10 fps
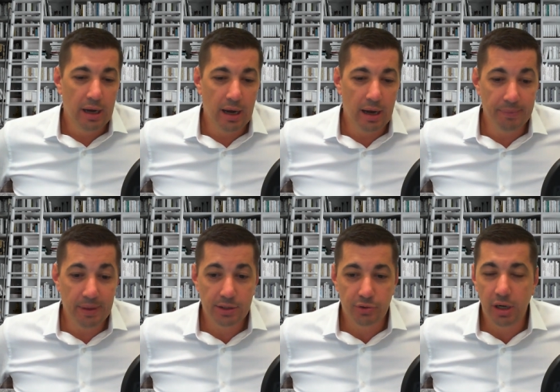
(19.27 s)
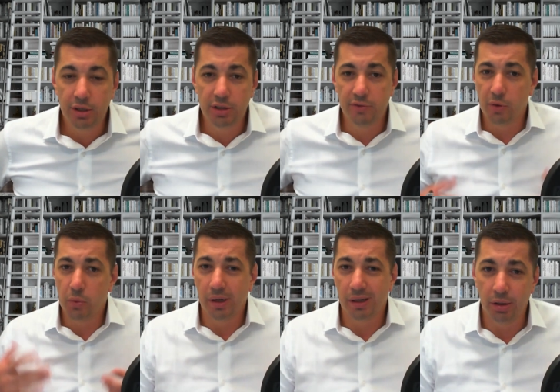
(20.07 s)
that strategy for
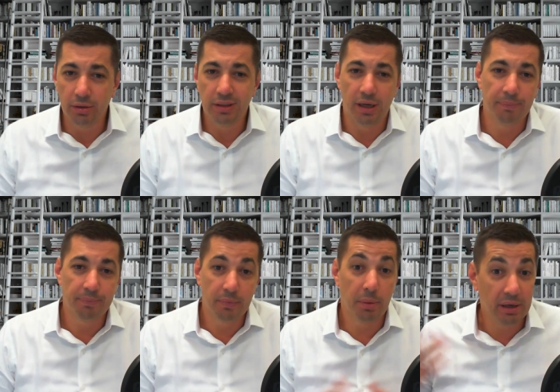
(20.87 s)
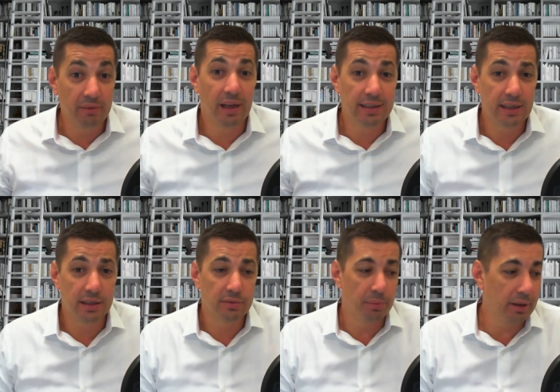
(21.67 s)
quite a long time. I mean, if that
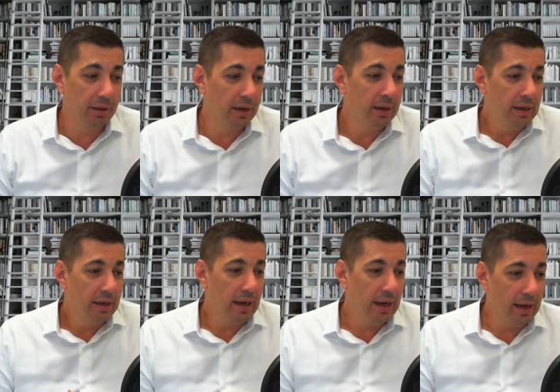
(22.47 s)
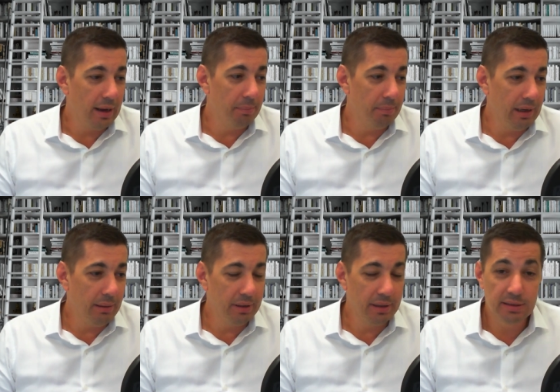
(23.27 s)
sounds familiar,
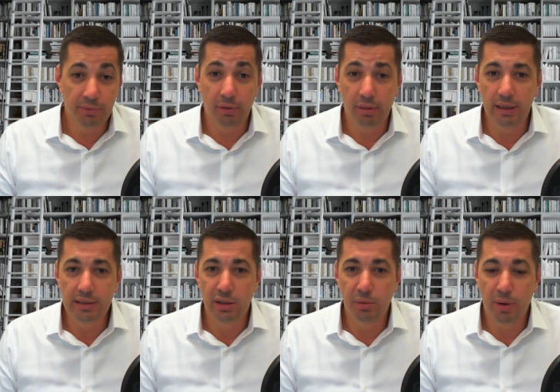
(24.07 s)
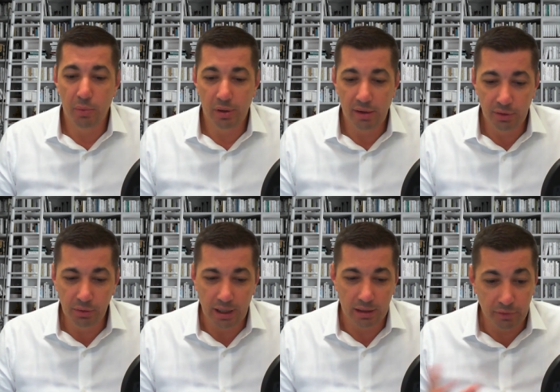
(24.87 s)
maybe there's a few things that you may want to have a
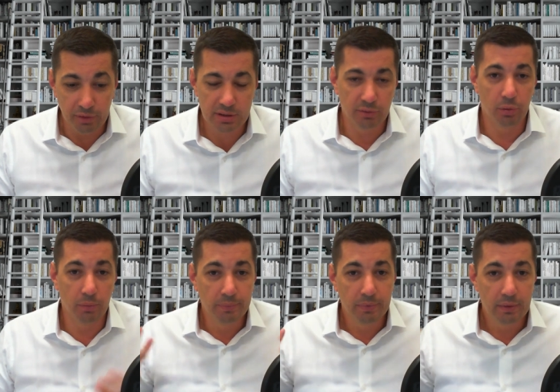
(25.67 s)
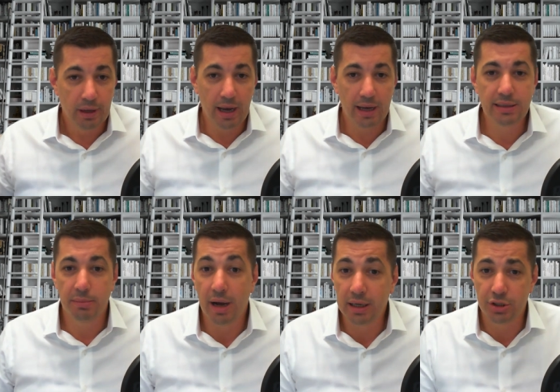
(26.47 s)
look at. First of all, has the
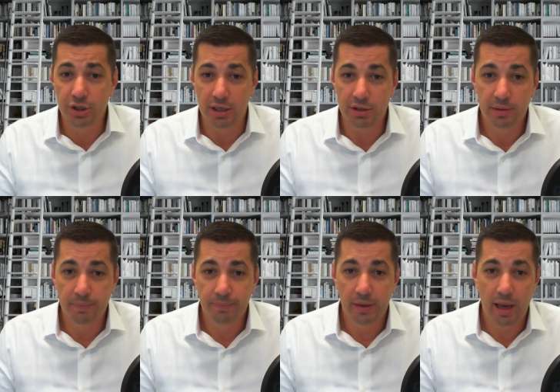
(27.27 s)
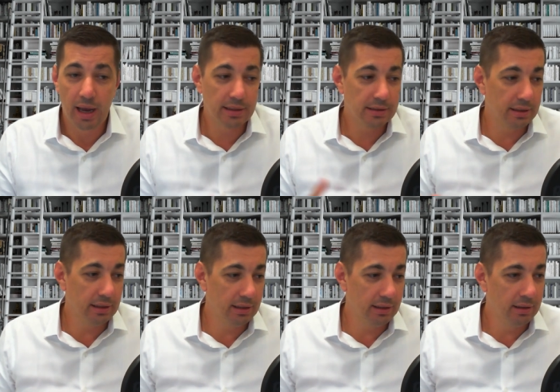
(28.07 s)
market changed? Has
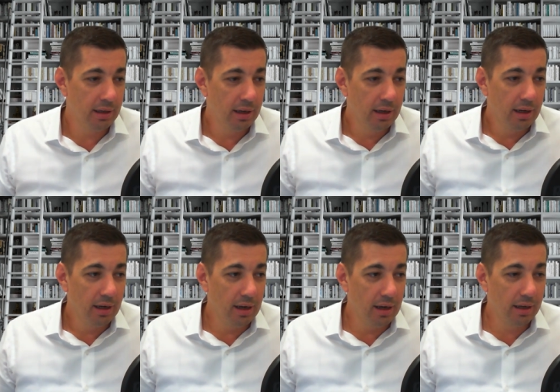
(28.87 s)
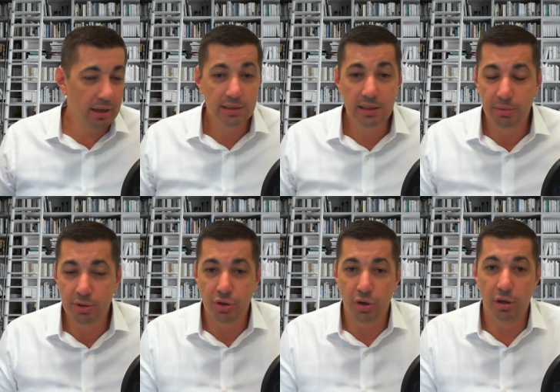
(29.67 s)
the customer
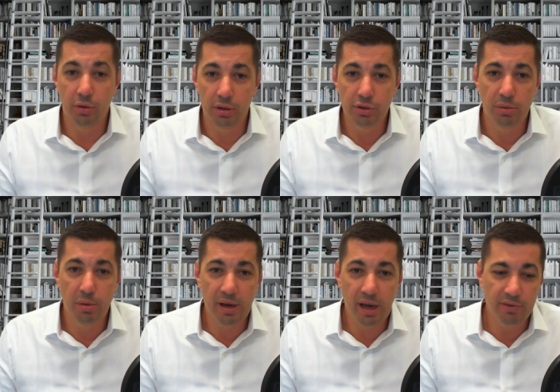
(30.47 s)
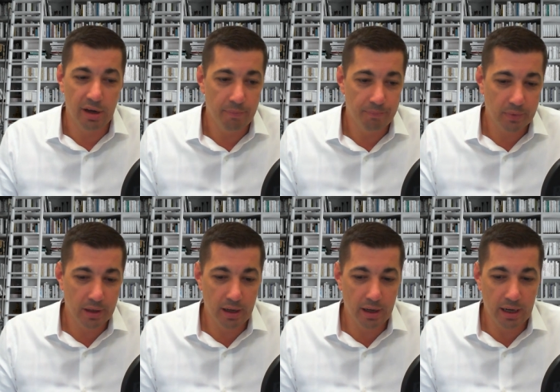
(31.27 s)
journey or consumer behavior
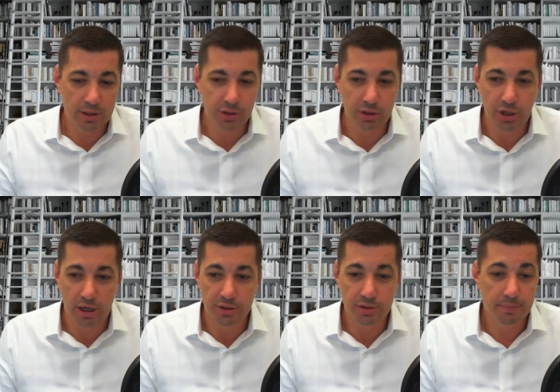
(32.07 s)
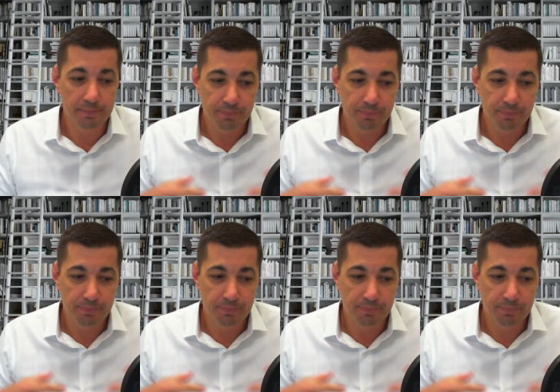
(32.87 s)
actually changed?